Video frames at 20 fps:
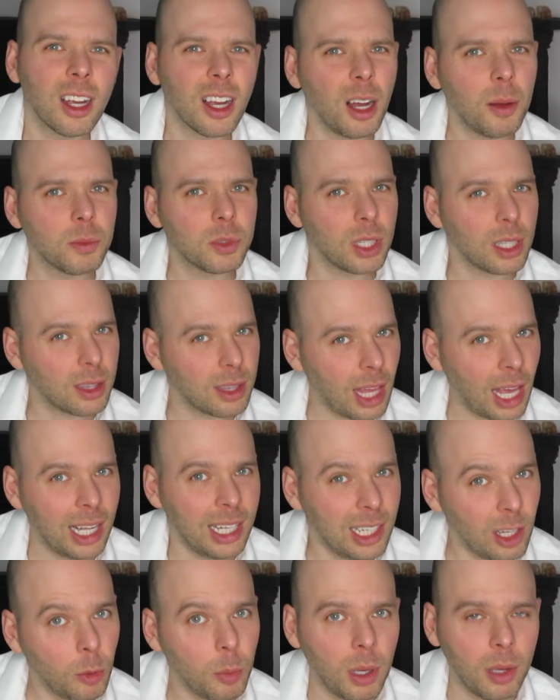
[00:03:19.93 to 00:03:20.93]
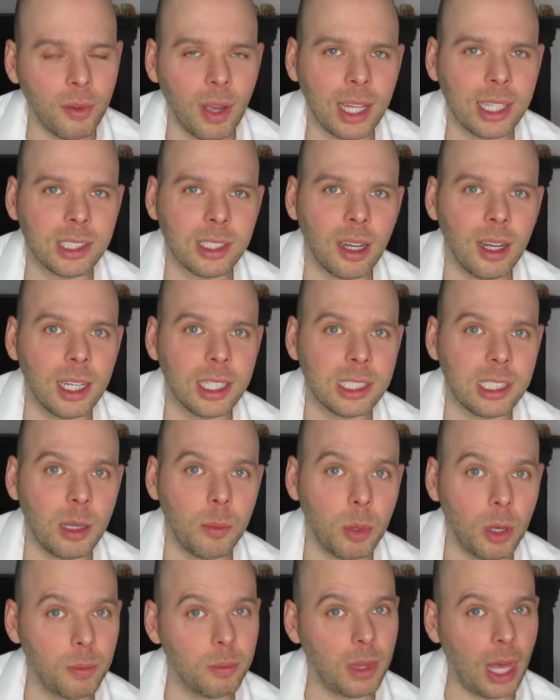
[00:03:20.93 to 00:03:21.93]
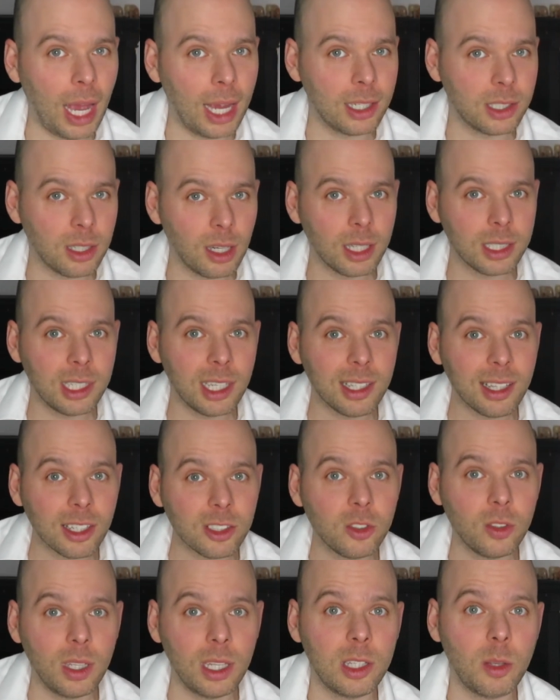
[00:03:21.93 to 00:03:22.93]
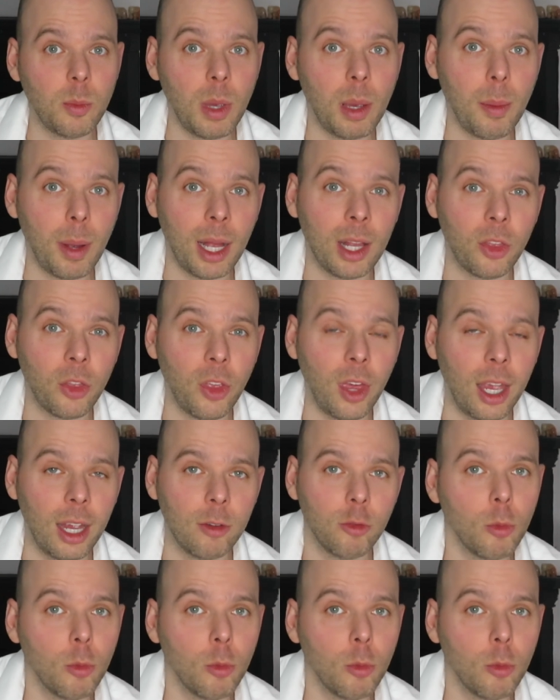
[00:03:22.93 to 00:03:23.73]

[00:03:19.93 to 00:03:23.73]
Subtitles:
comes that a little bit of anxiety, but that anxiety doesn't need to be a bad thing.